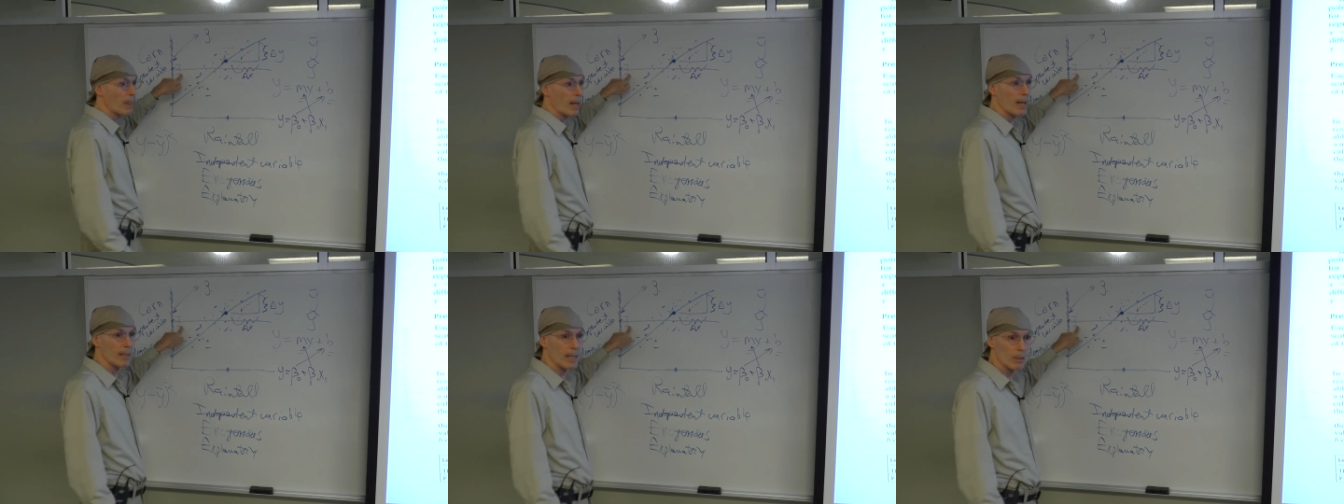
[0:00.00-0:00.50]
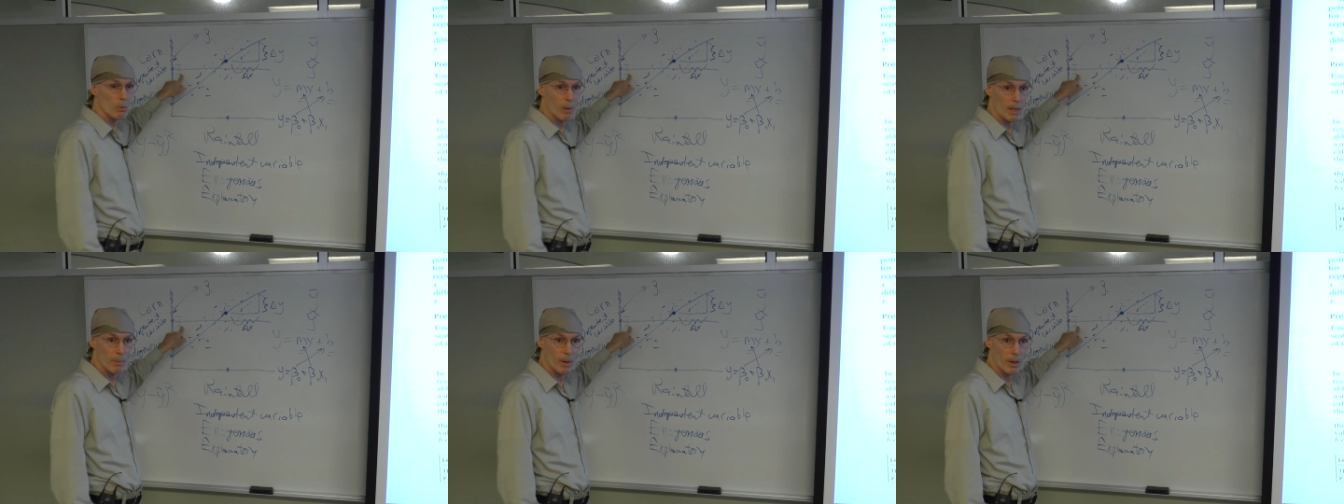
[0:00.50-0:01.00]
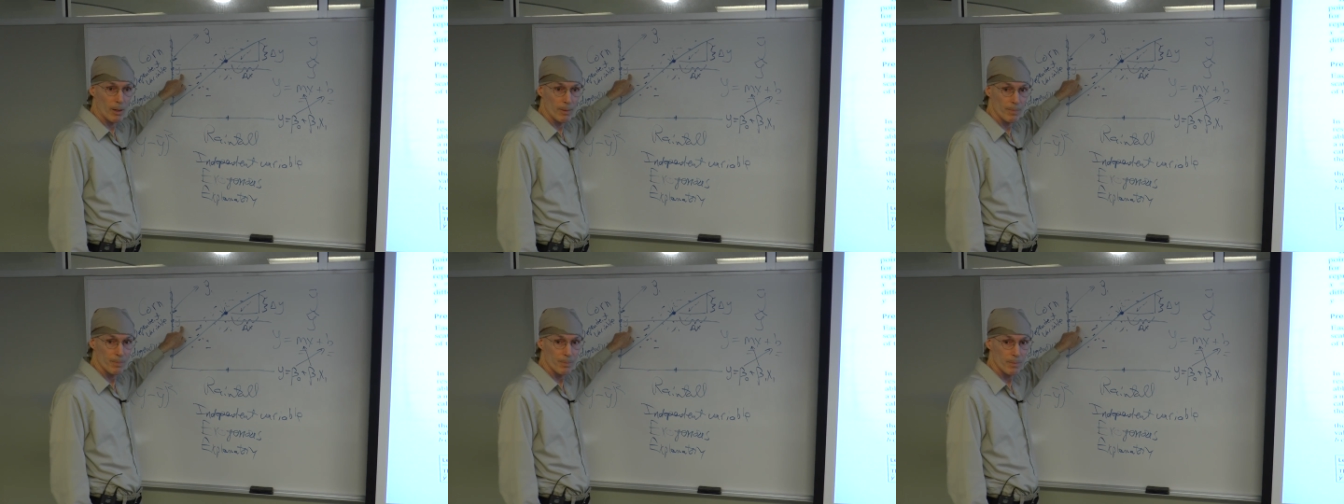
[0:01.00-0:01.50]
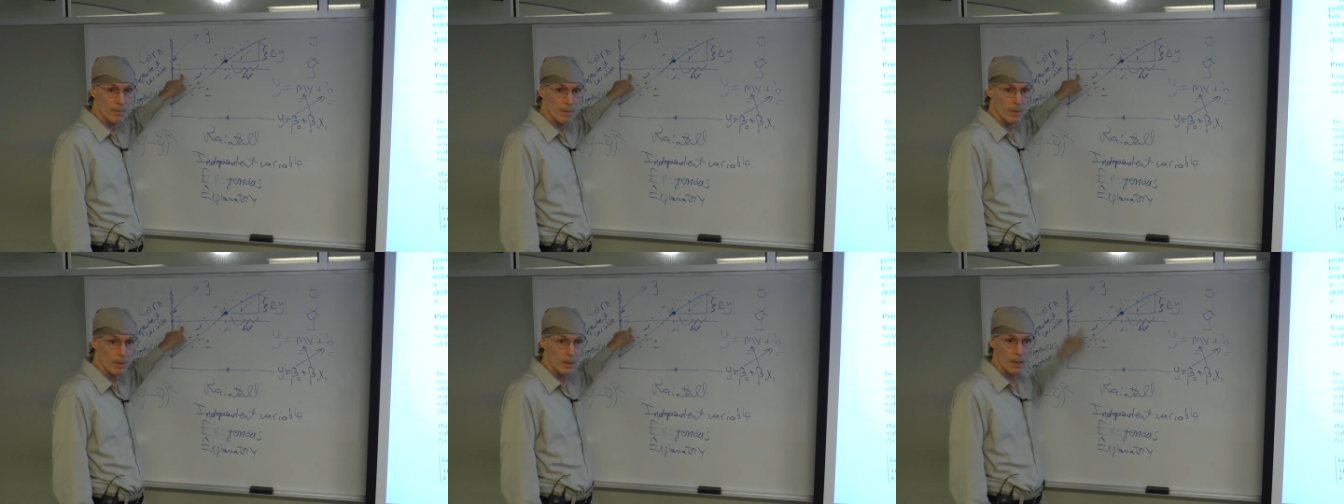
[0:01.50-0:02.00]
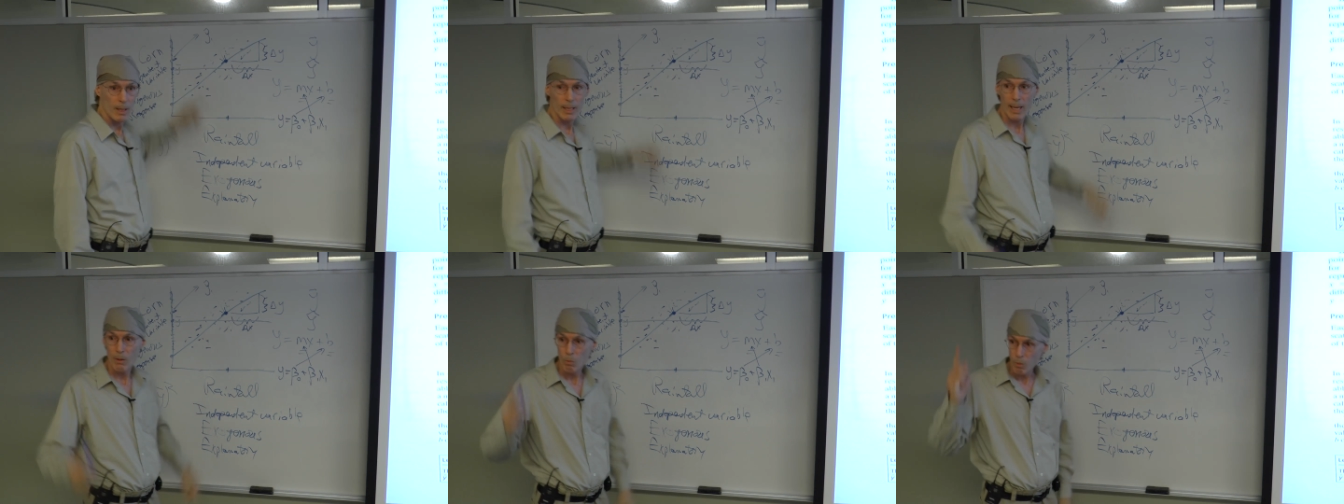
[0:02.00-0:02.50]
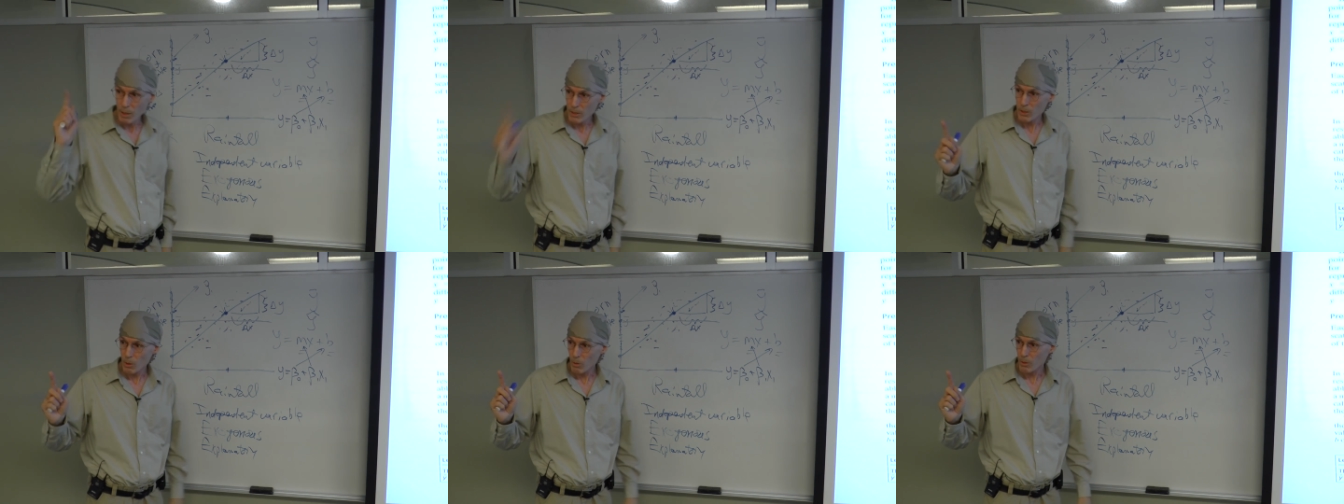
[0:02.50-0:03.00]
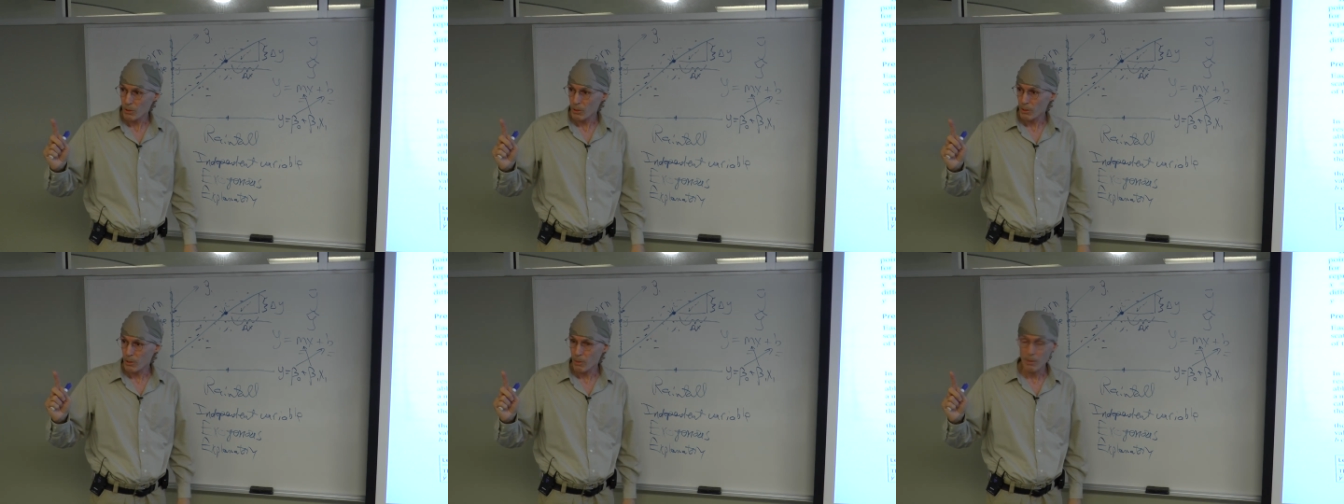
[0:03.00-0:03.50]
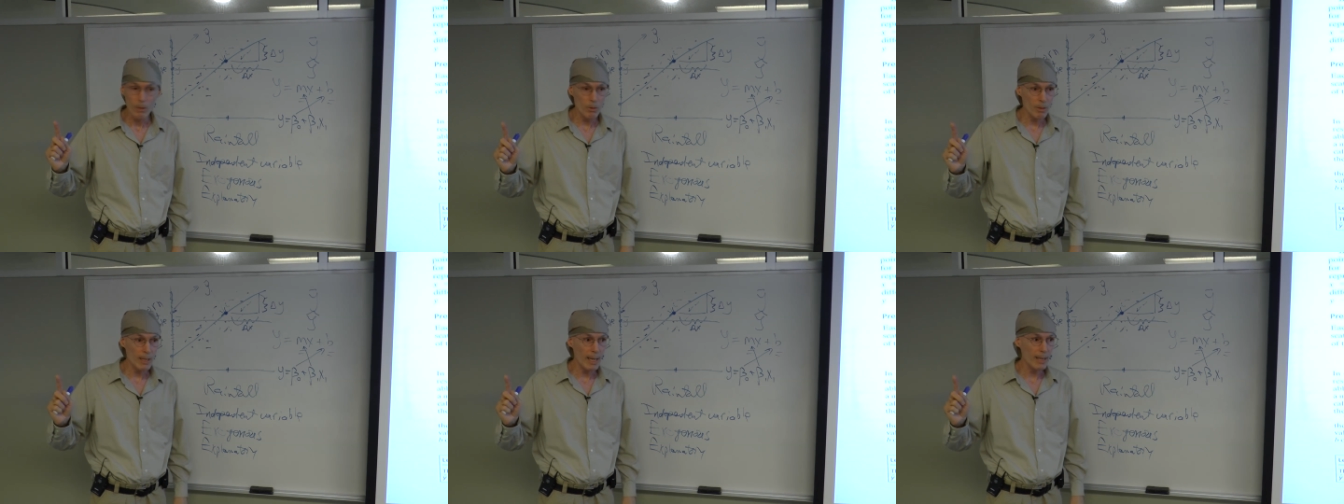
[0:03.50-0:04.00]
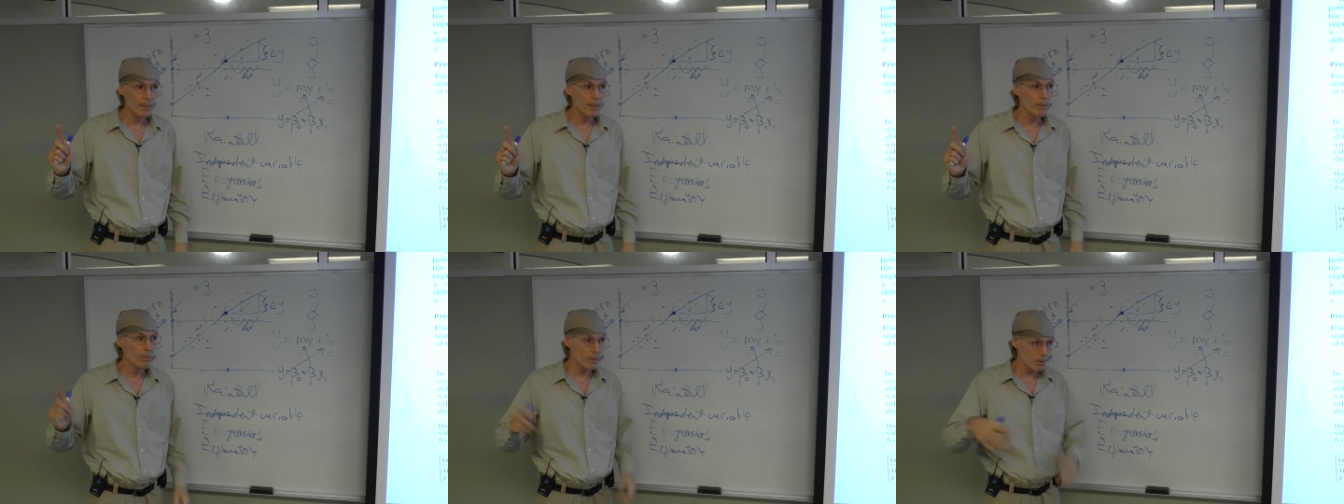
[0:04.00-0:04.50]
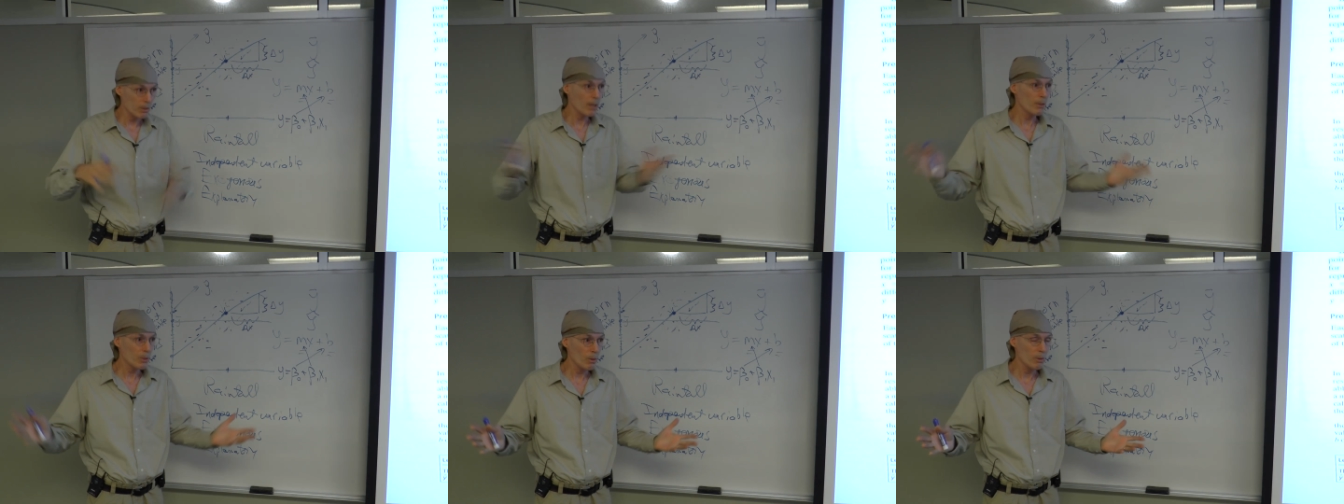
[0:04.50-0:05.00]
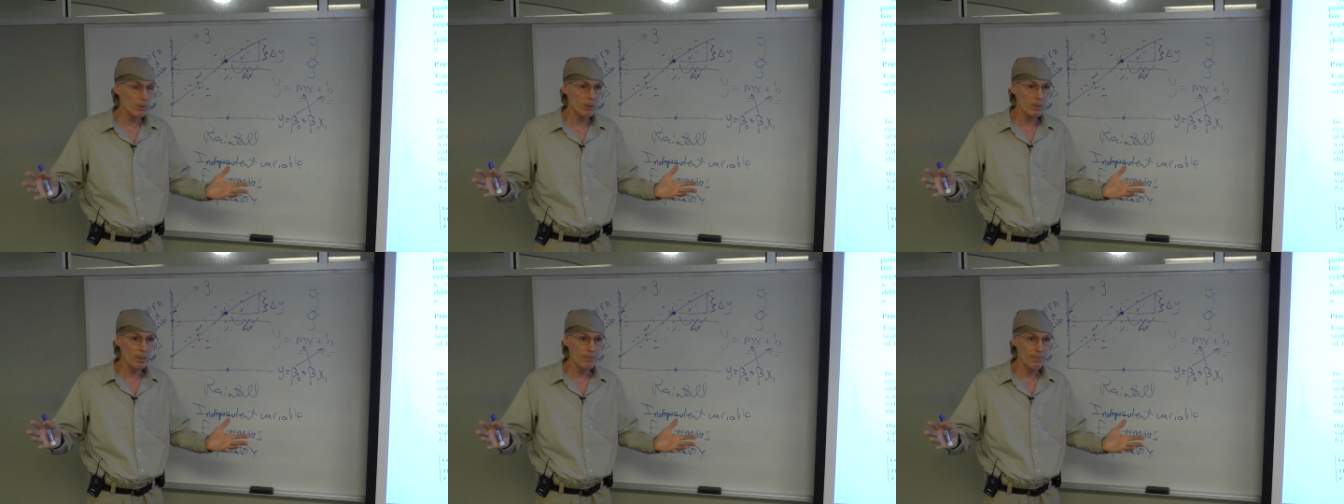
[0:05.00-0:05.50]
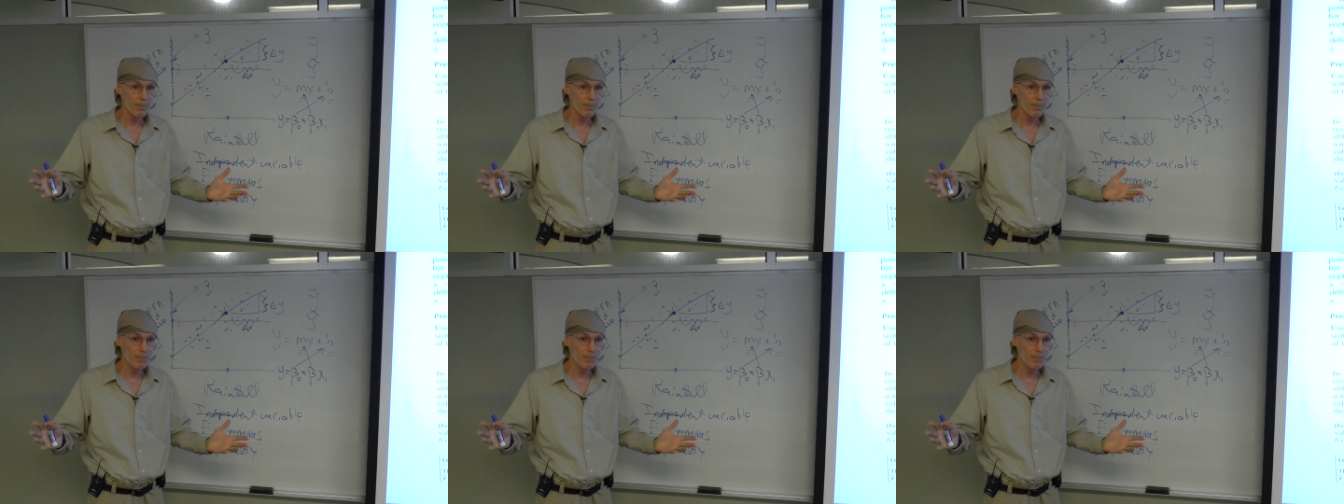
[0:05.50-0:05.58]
and that's y bar. And they had one solar system to look at, which was our solar system.